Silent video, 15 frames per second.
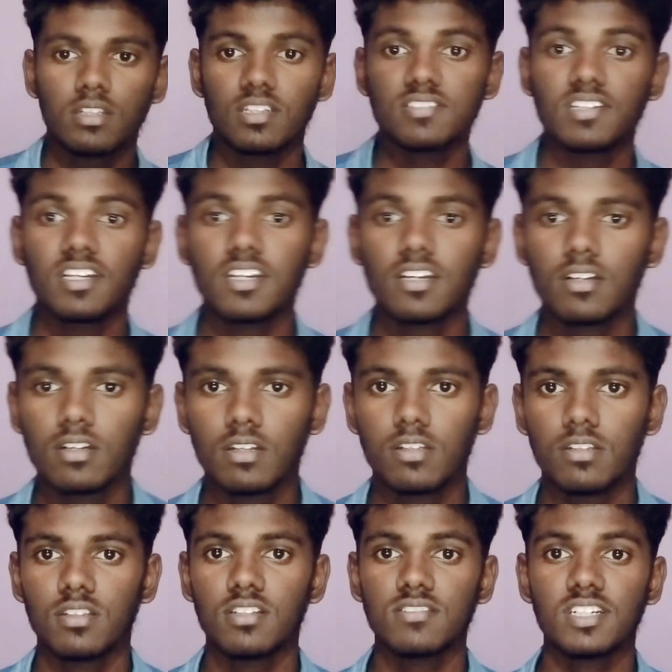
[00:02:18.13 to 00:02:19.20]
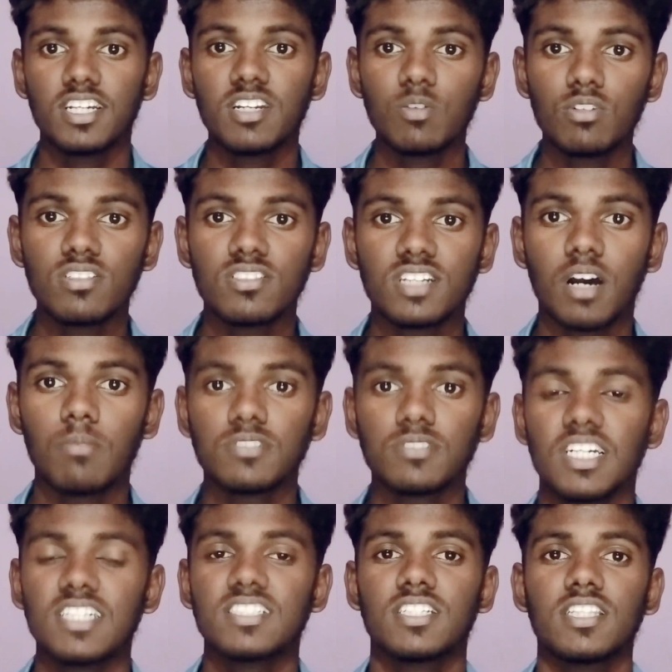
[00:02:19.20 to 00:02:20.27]
the, sec- the second one is
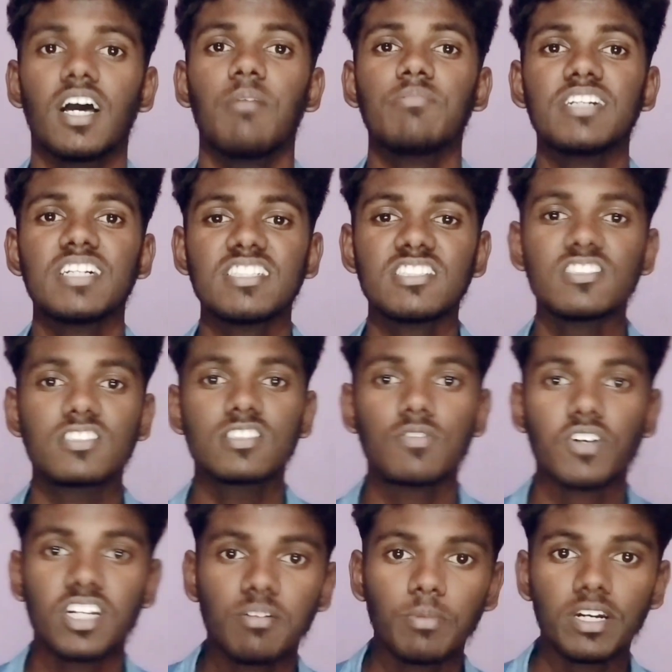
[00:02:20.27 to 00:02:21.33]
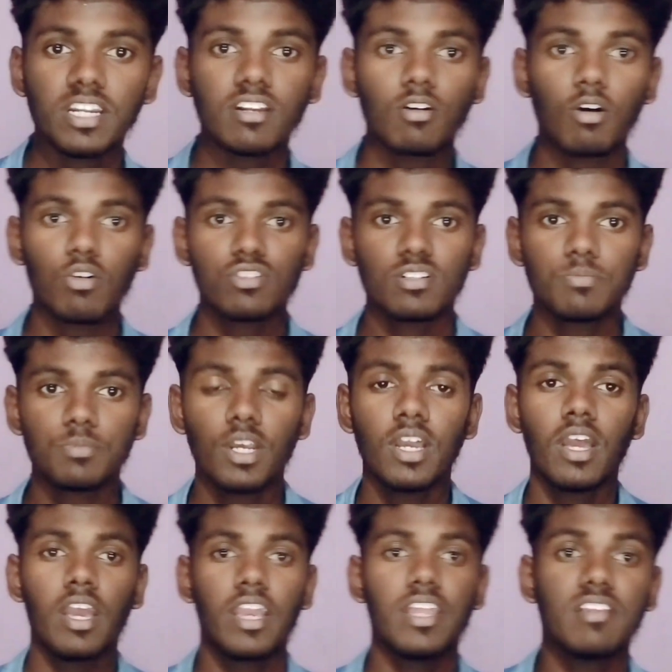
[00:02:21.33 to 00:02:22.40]
abstraction. The abstraction is a fundamental concept
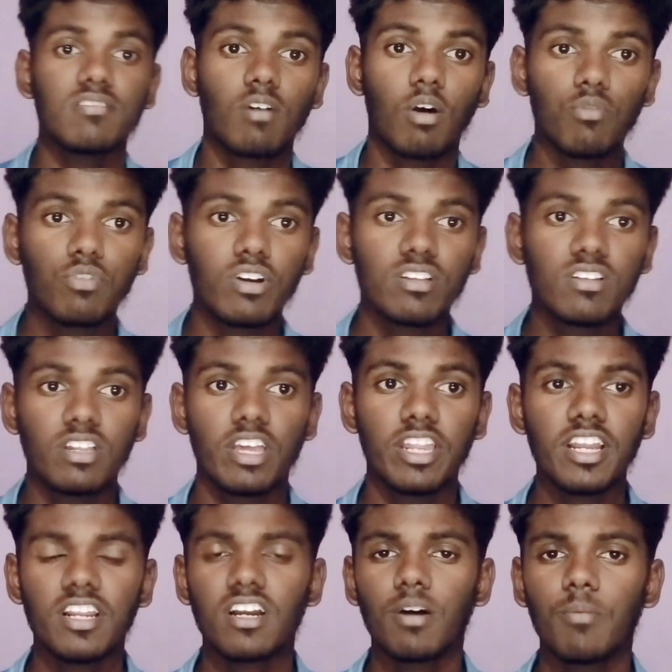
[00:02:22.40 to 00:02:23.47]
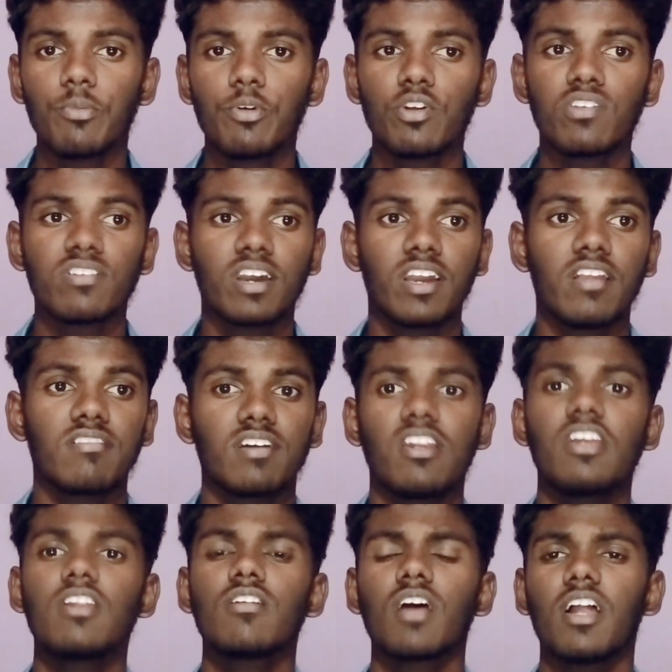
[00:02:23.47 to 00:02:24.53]
in software engineering and computer science,
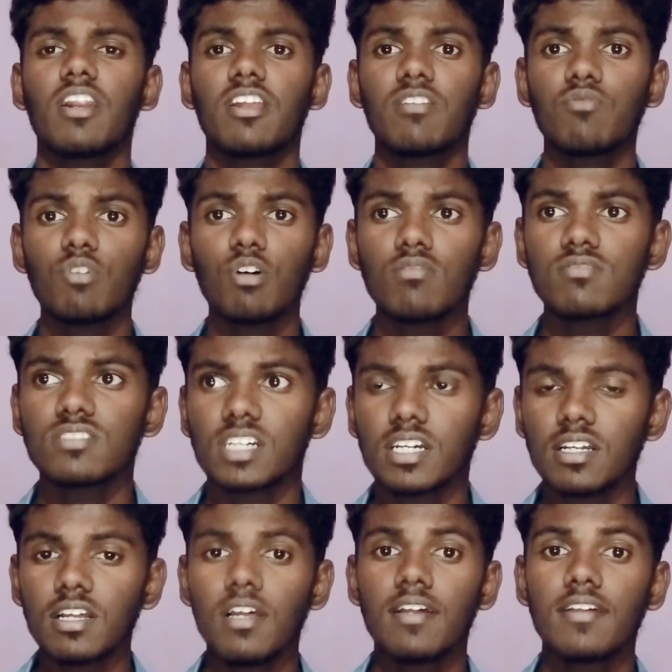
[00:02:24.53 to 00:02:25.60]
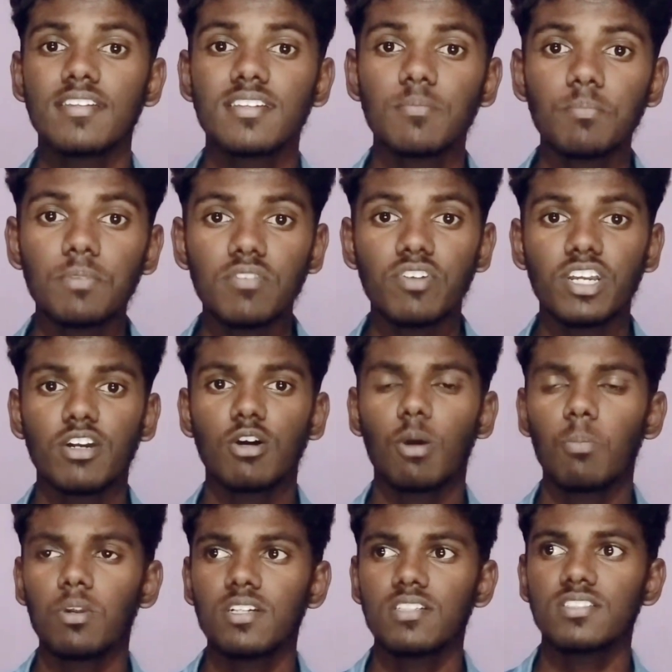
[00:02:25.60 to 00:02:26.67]
and that involves simplifying
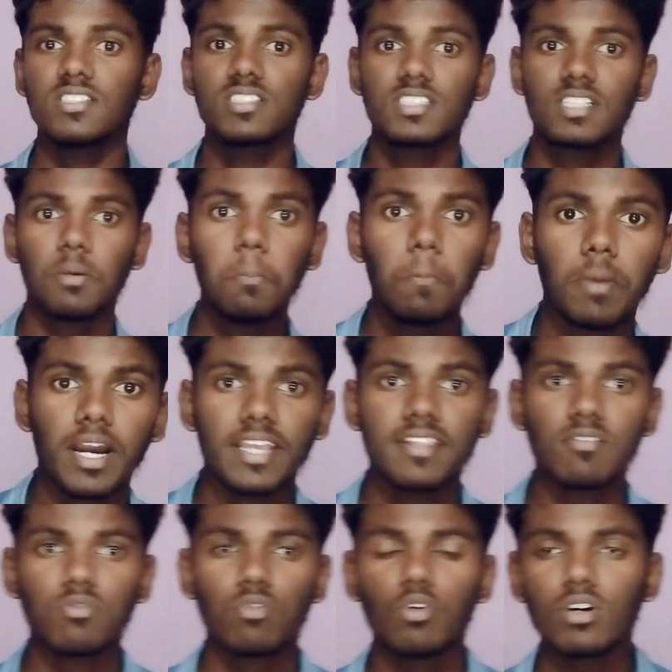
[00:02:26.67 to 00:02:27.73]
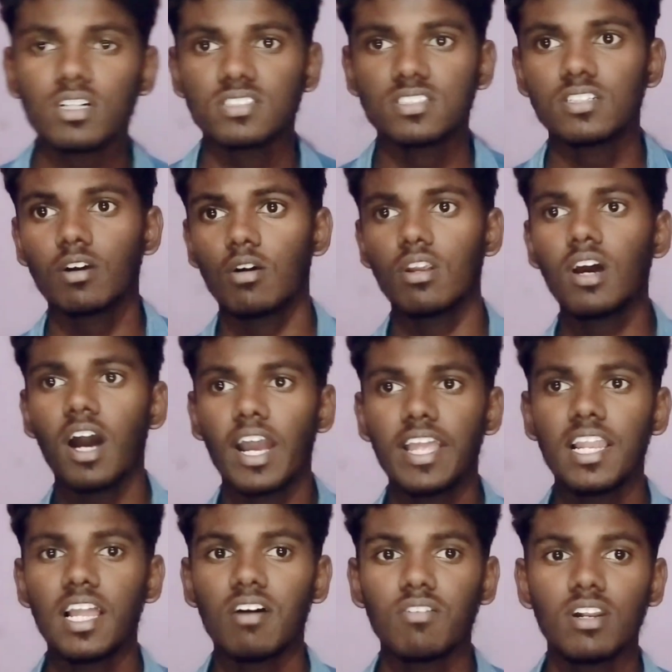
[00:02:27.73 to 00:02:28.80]
complex system by the focusing on
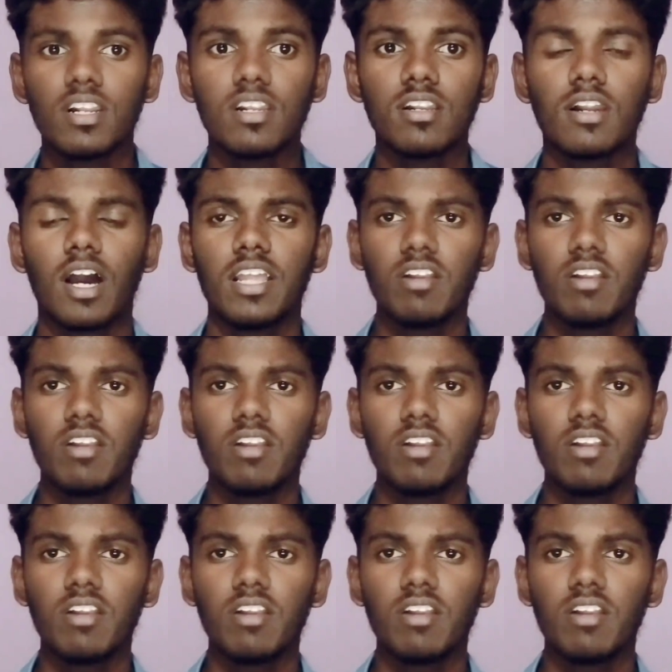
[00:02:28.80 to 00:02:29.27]
high level